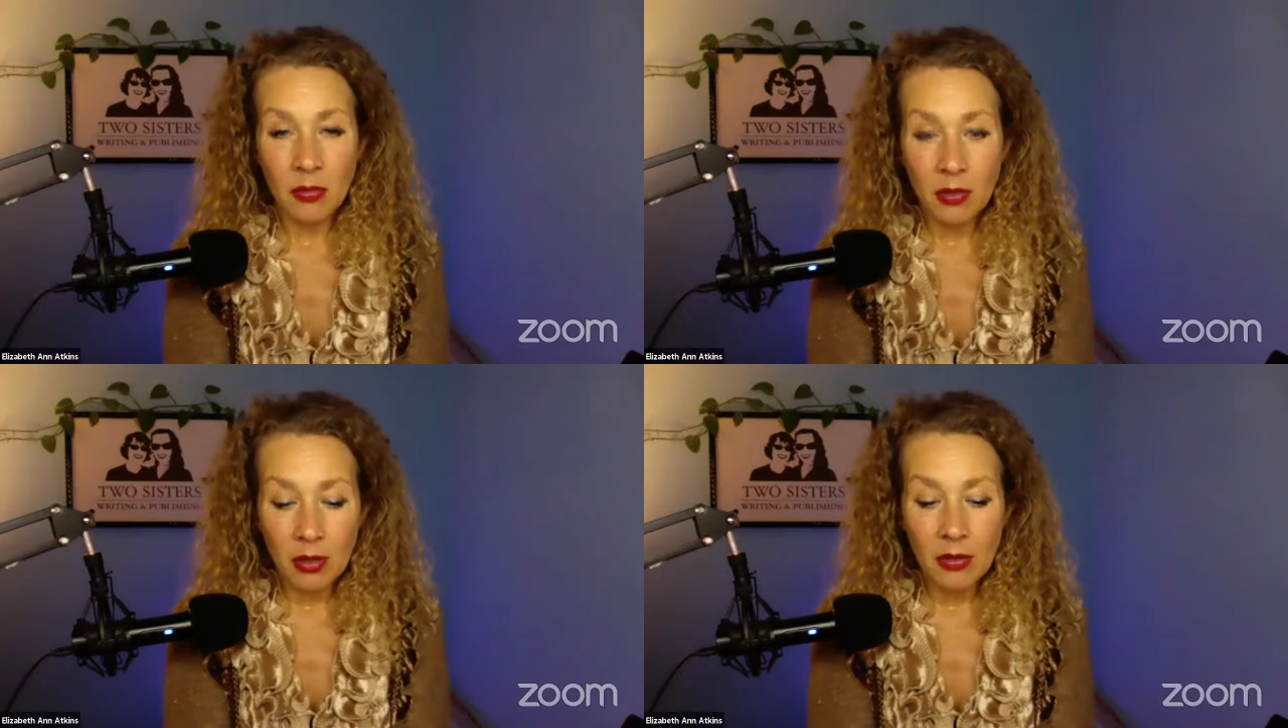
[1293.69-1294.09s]

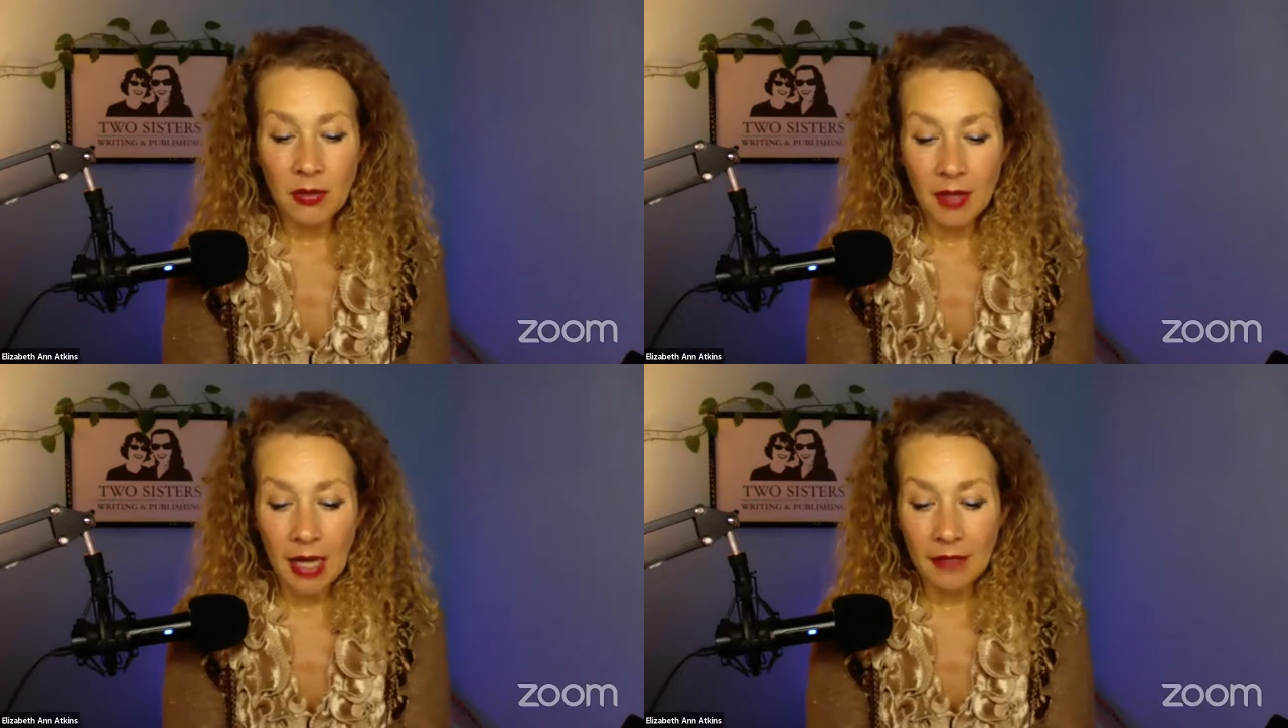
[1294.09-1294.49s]
know you
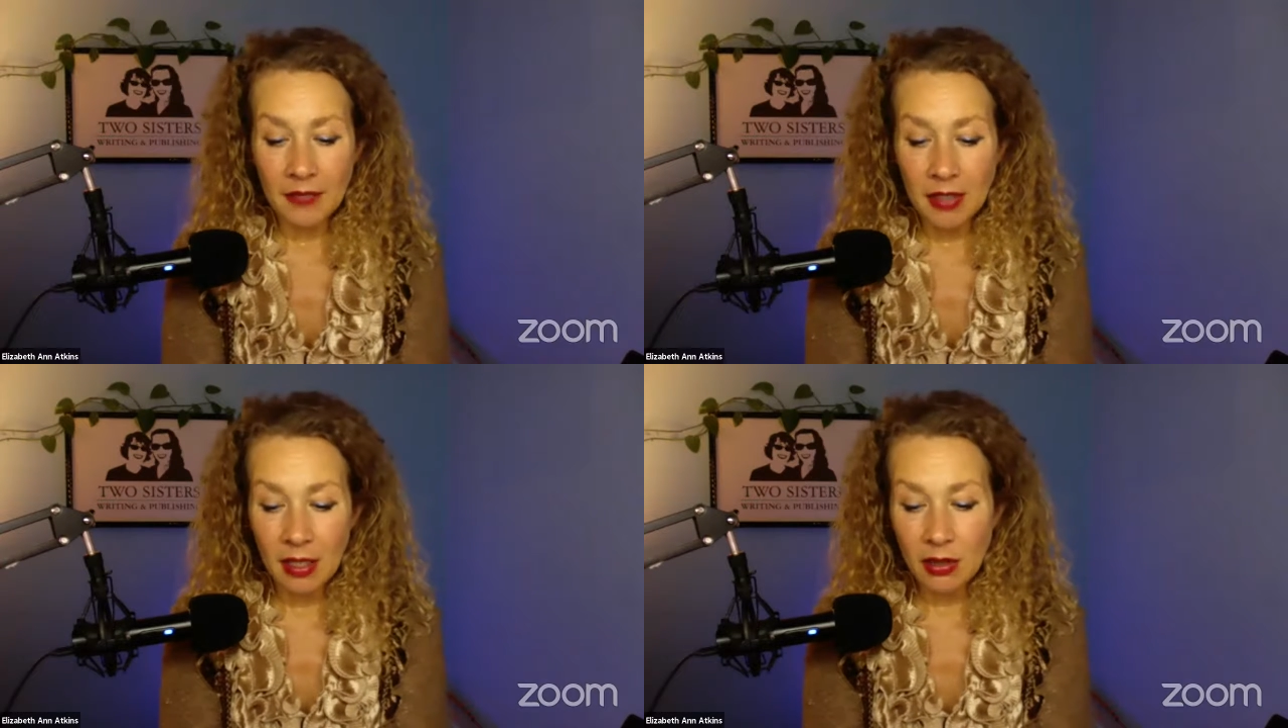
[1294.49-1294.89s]
have
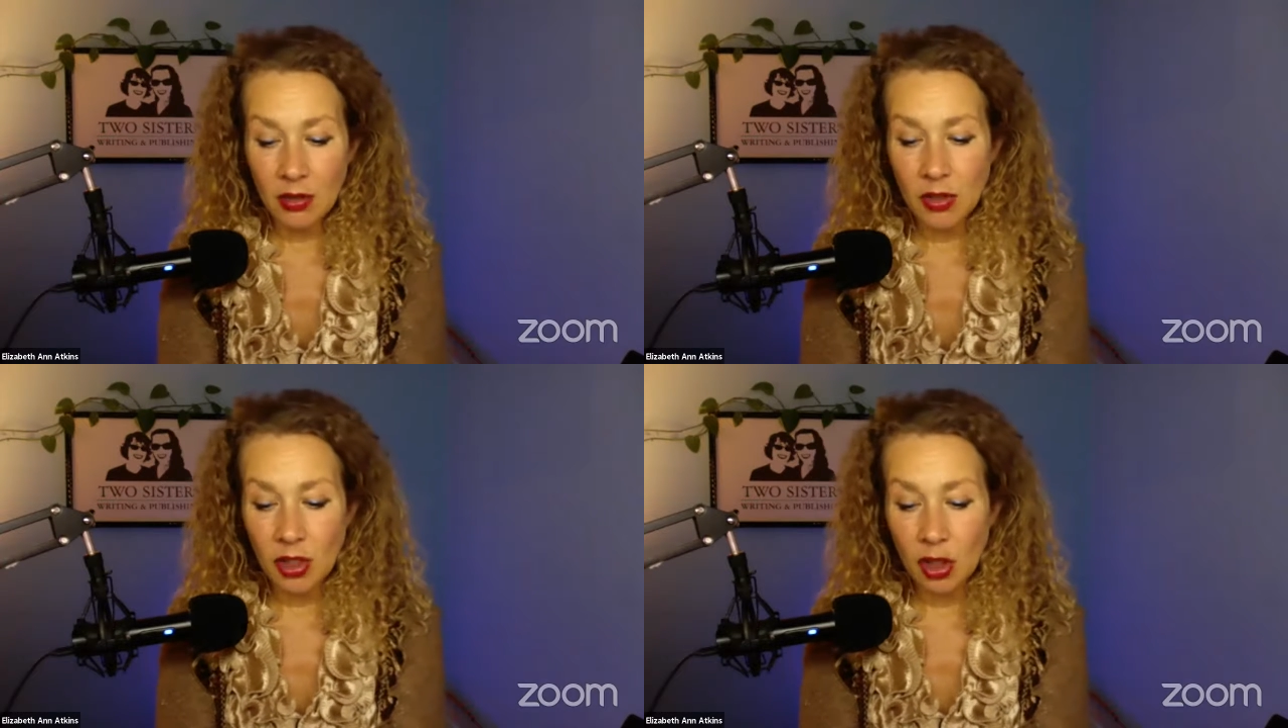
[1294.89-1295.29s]
to hit
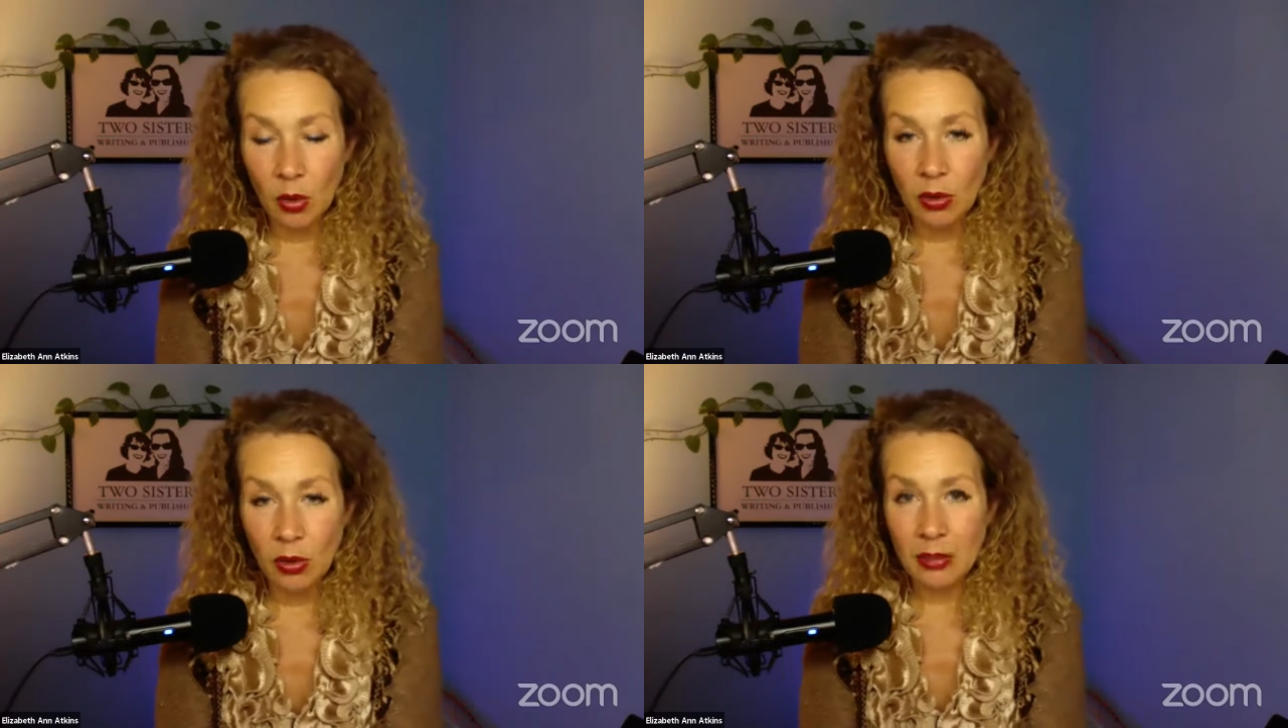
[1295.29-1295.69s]
those
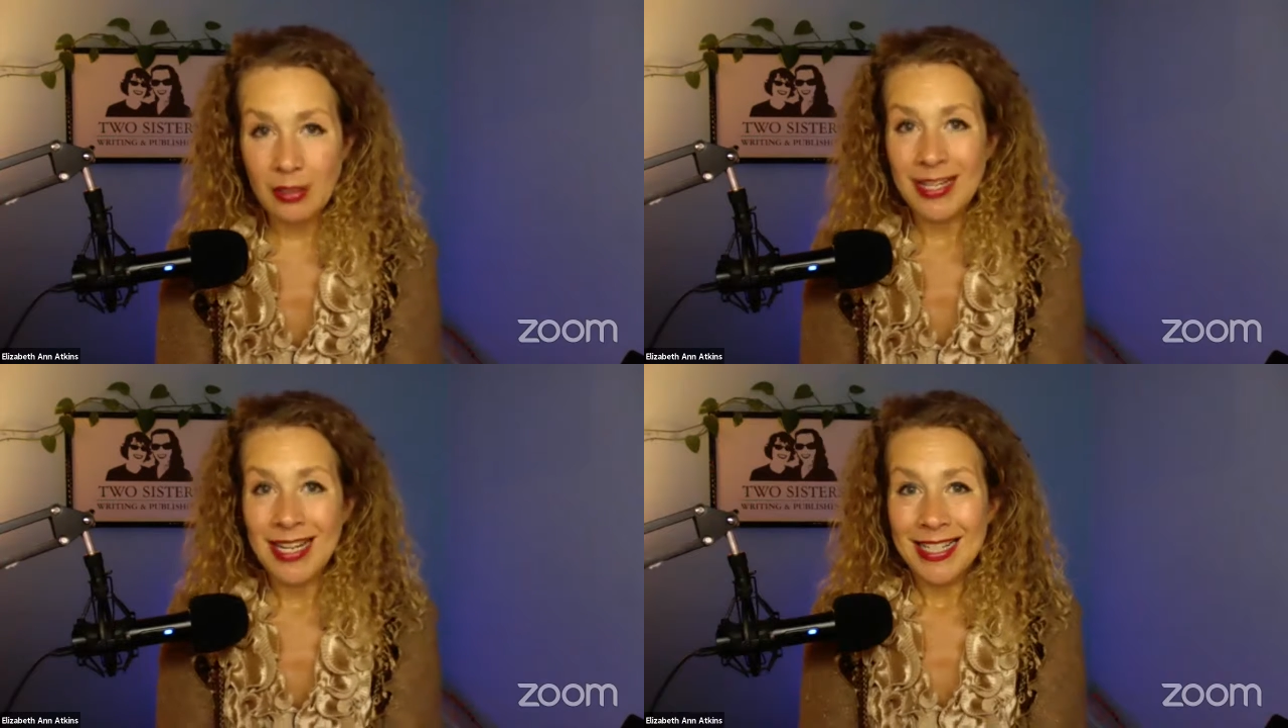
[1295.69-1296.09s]
goals